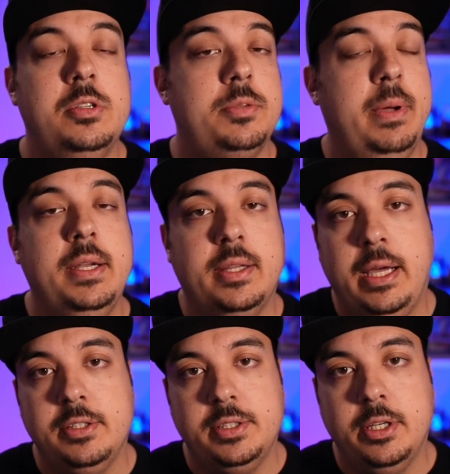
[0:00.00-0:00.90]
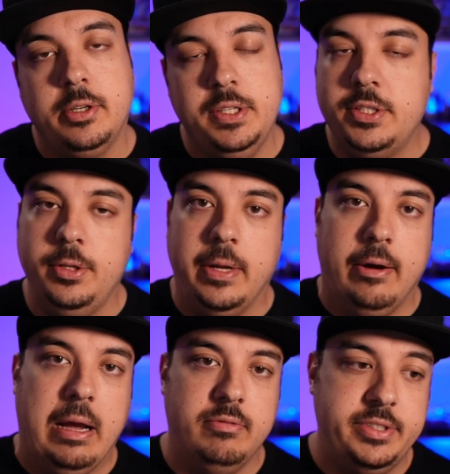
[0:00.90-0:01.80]
spend 1,000 tokens, you now
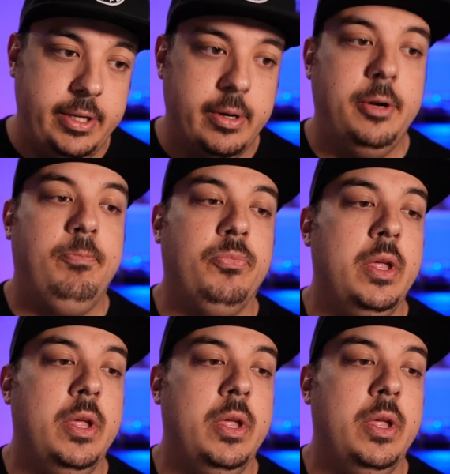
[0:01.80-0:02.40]
have 0.